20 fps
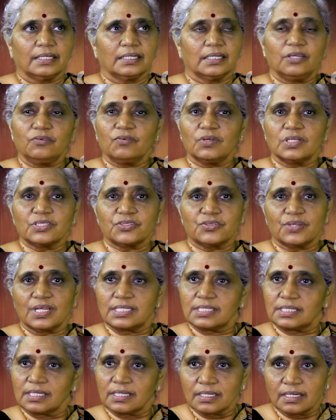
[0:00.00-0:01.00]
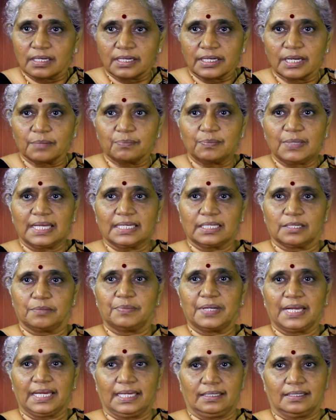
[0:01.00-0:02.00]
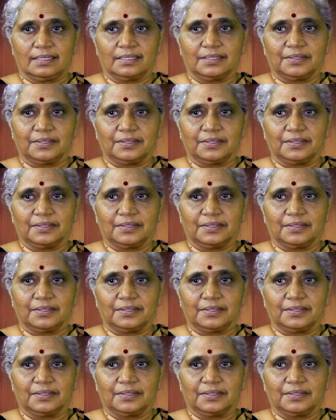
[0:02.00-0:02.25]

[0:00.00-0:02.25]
he was dressing her up like a bride.